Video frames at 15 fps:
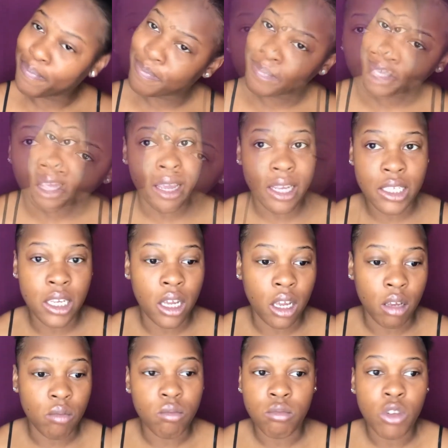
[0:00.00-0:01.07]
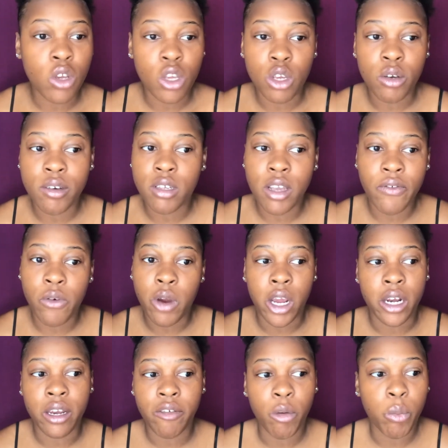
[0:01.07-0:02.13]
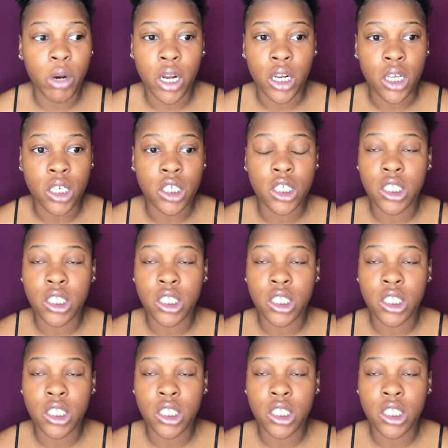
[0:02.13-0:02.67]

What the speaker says: So like I said, you can use a variety of different products.